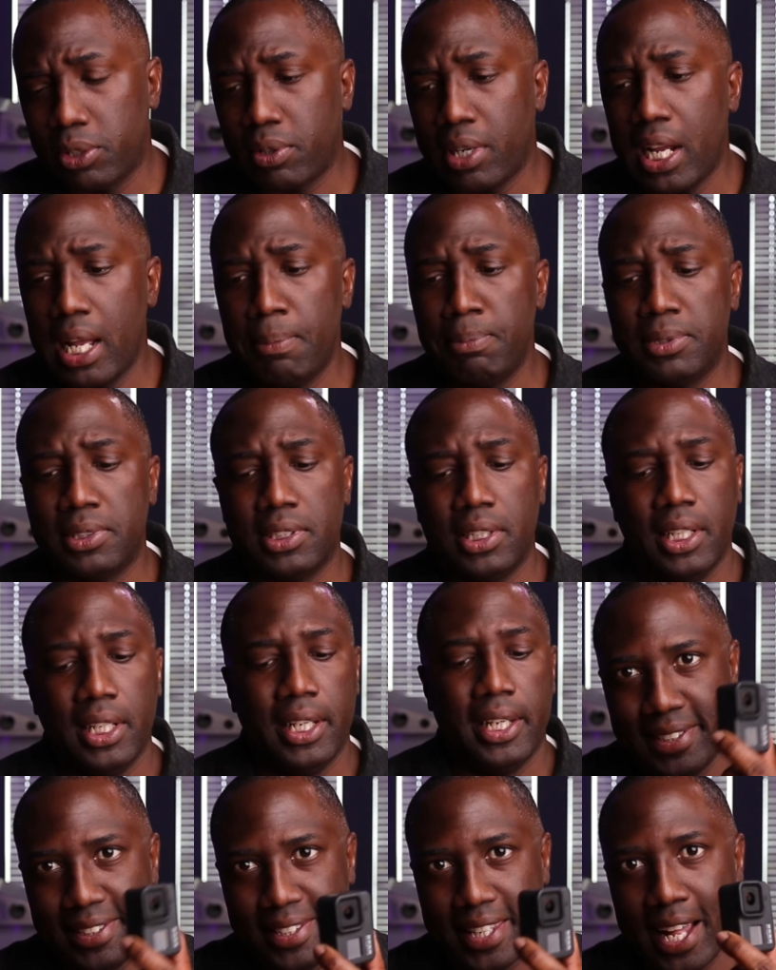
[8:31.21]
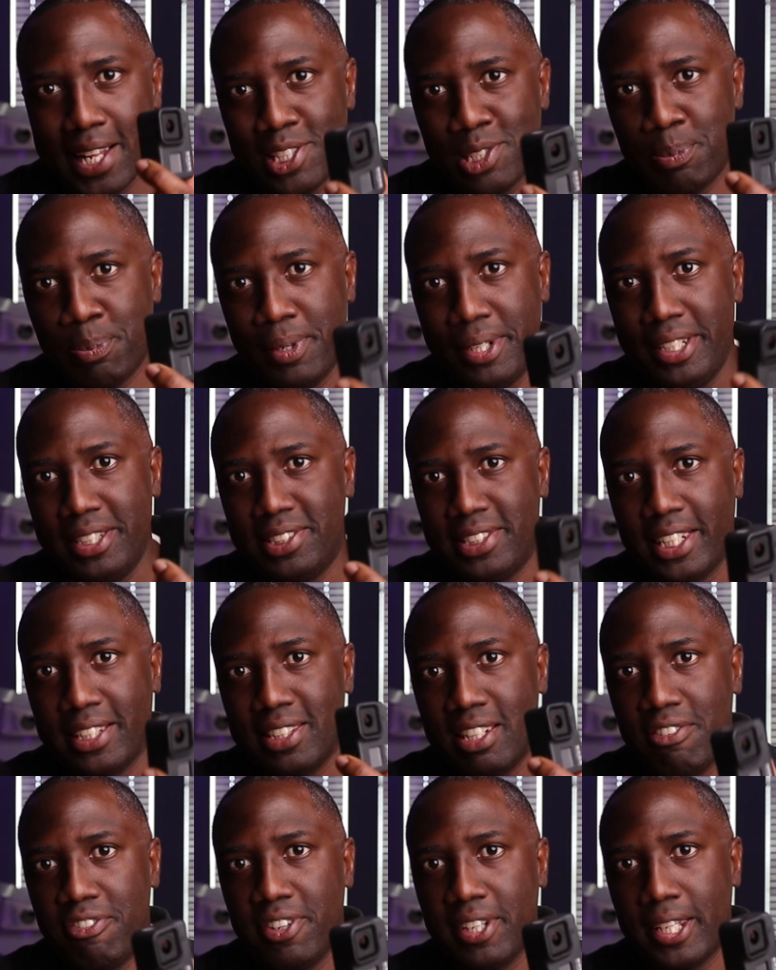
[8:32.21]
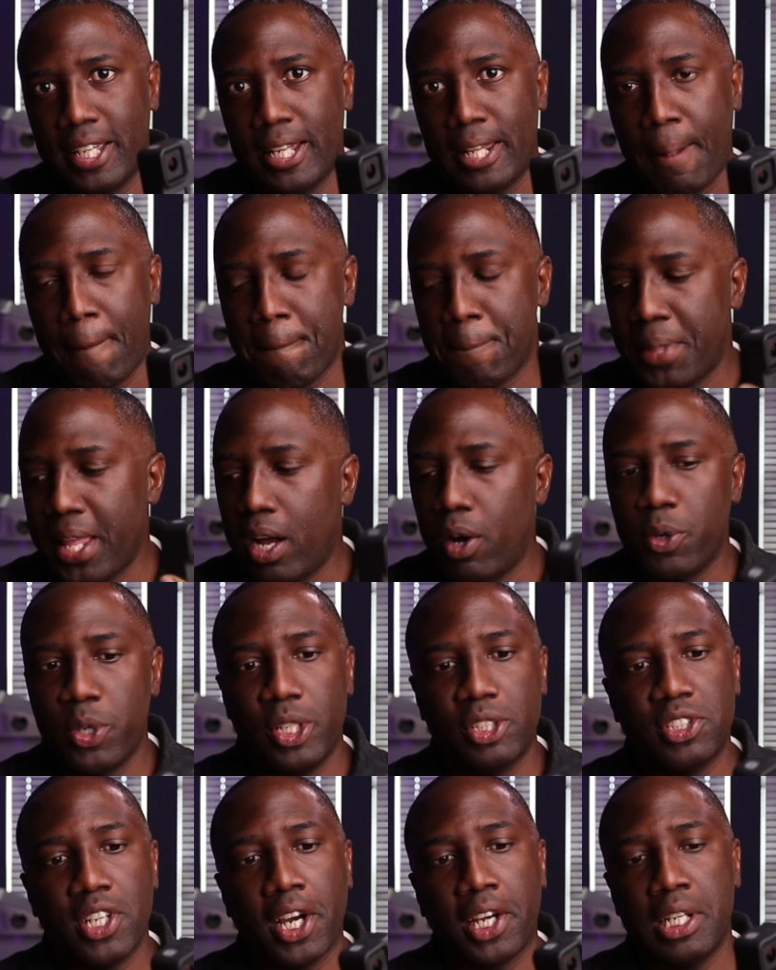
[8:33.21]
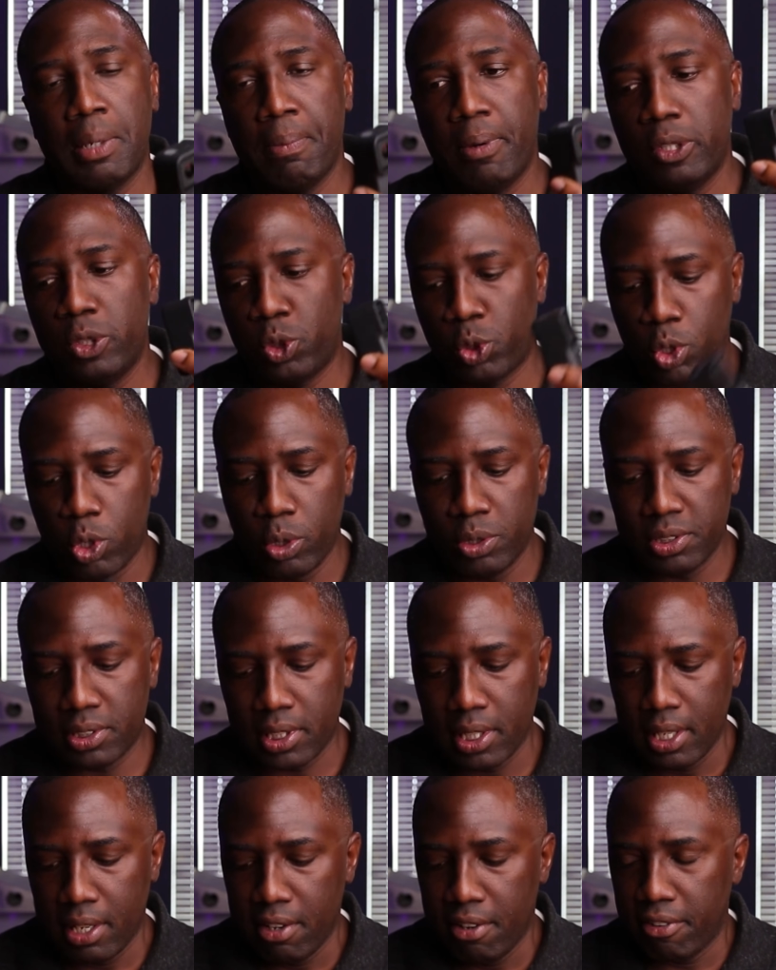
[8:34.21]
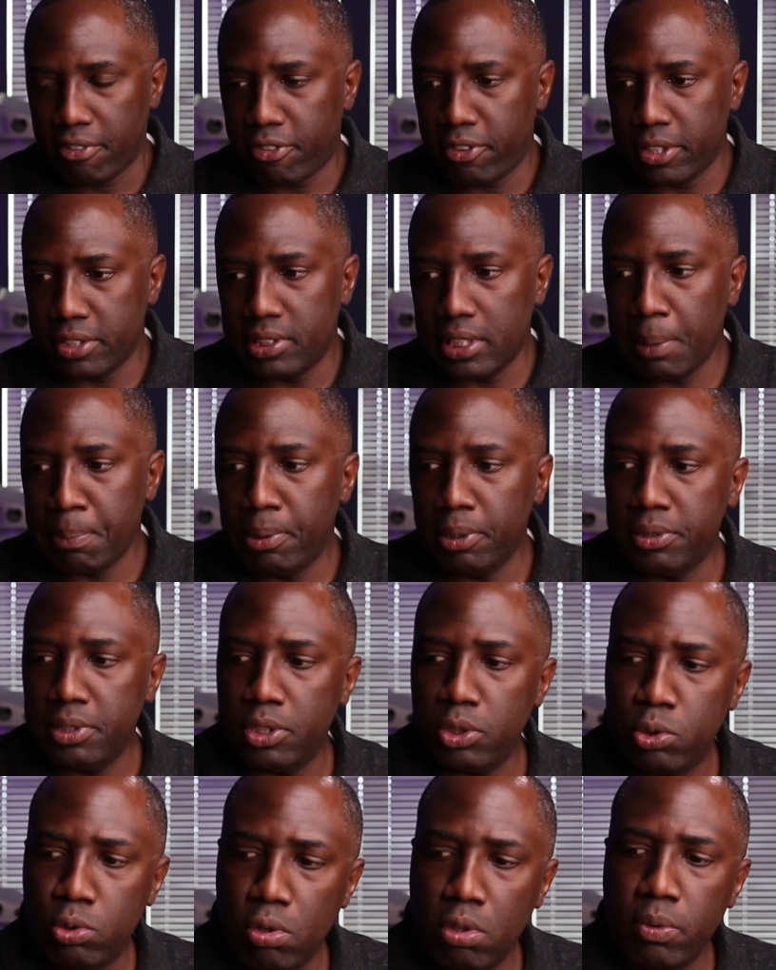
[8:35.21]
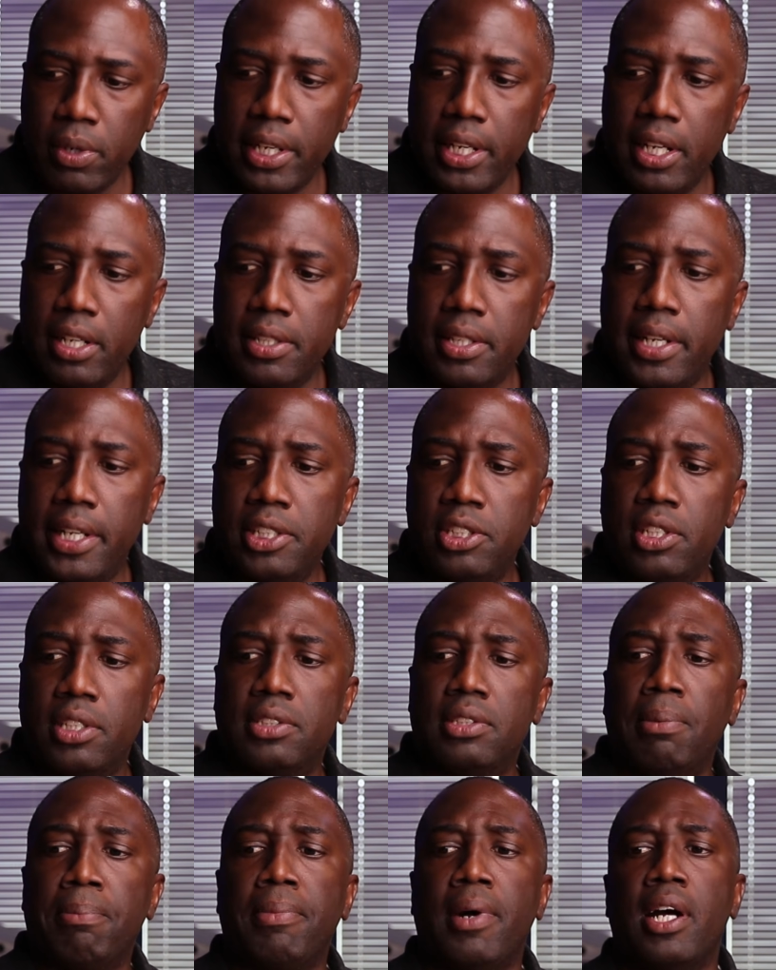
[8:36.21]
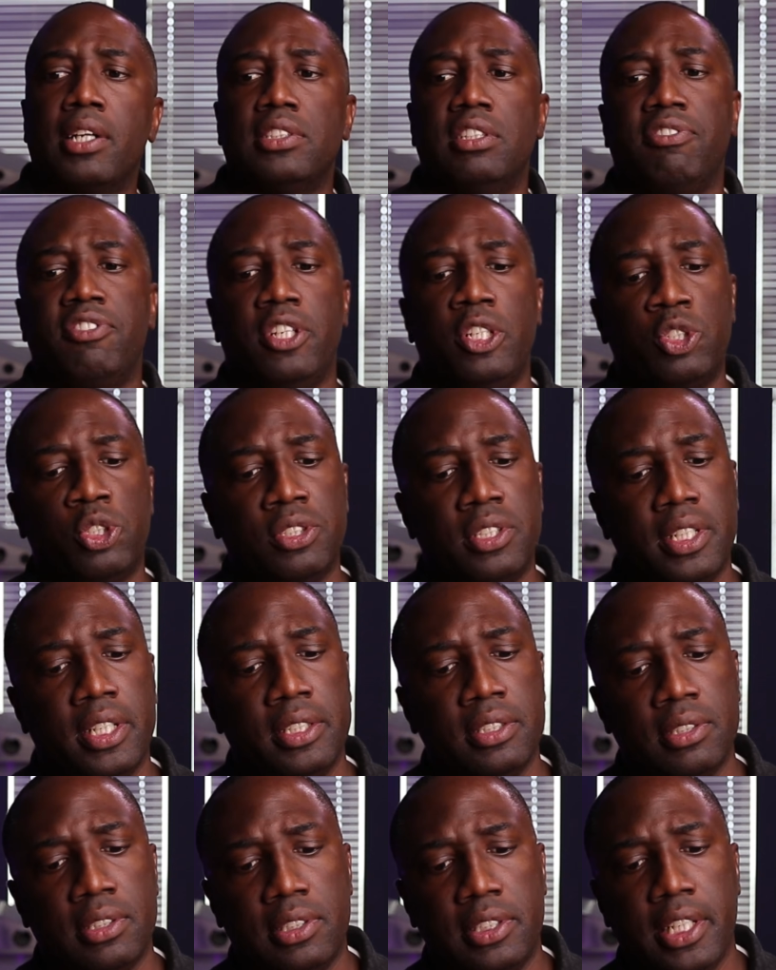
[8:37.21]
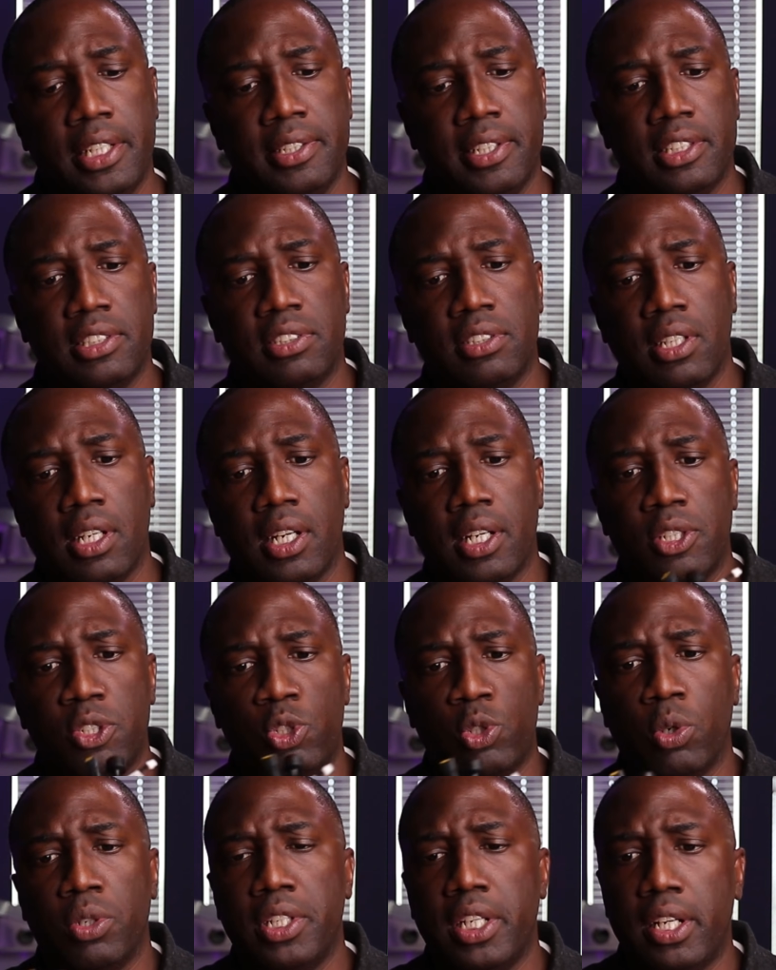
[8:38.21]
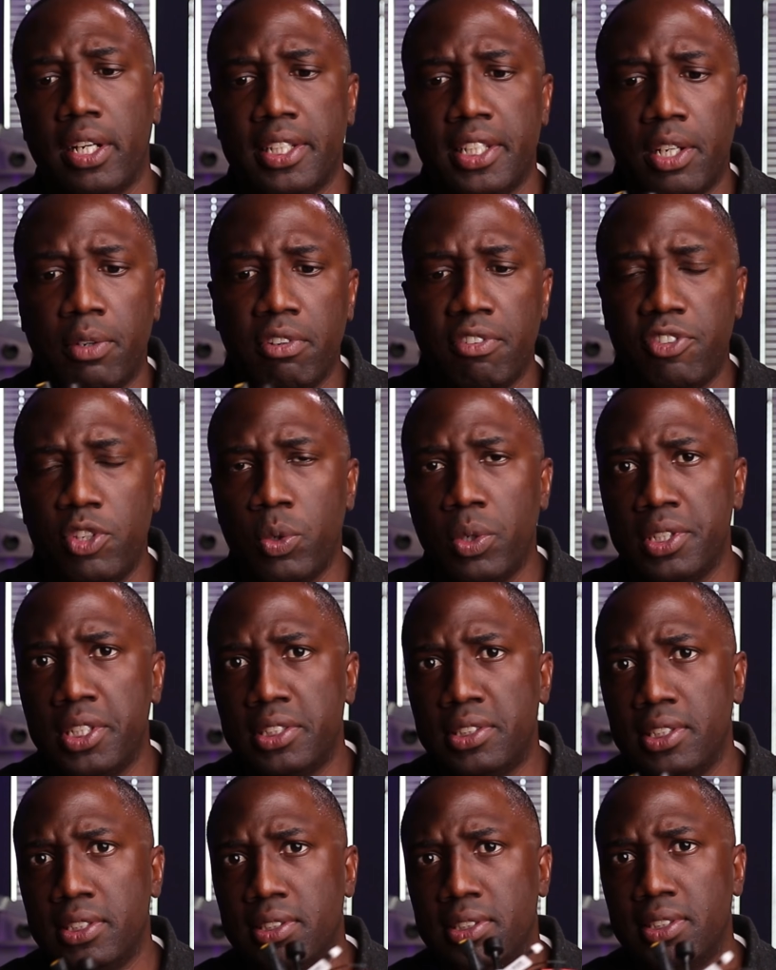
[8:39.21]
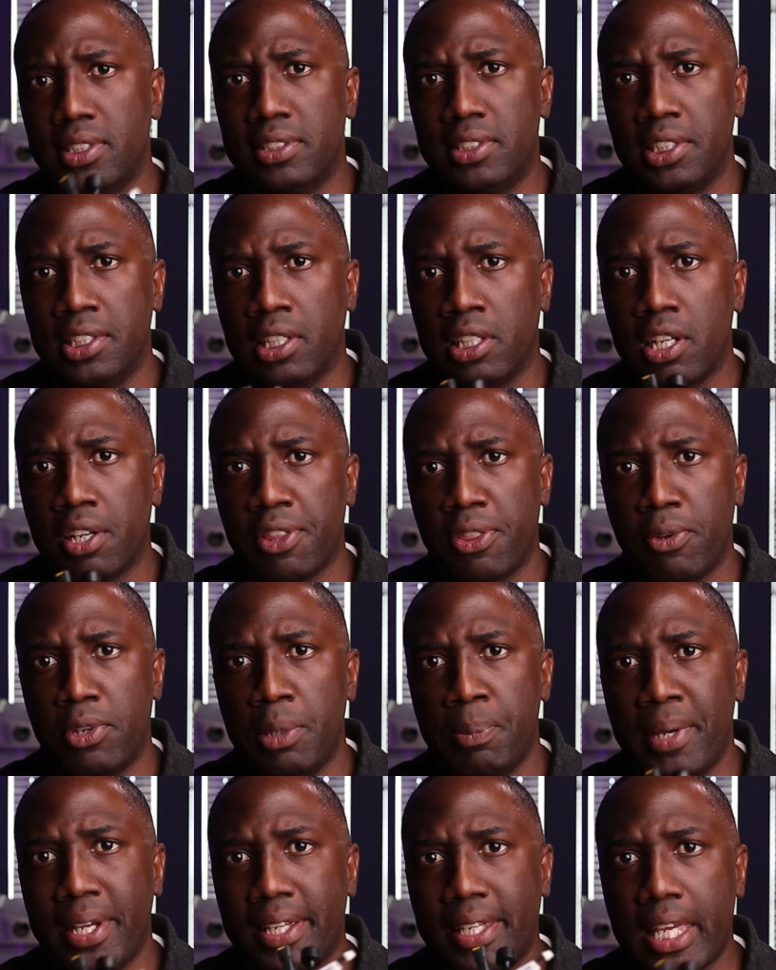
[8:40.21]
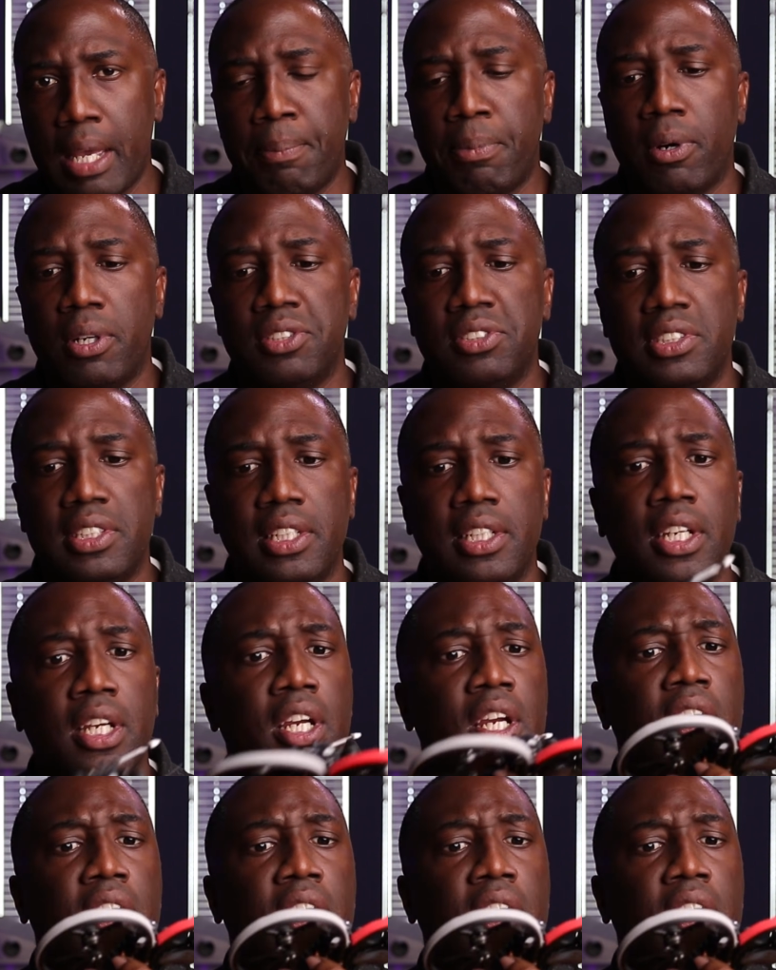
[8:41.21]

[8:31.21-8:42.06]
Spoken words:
grams. That's pretty significant. Now you're talking about drones. For example, this drone right here that I just unboxed. If you're interested in seeing this drone here, I did a review on this. This is the Cinelog 30 by GEPRC,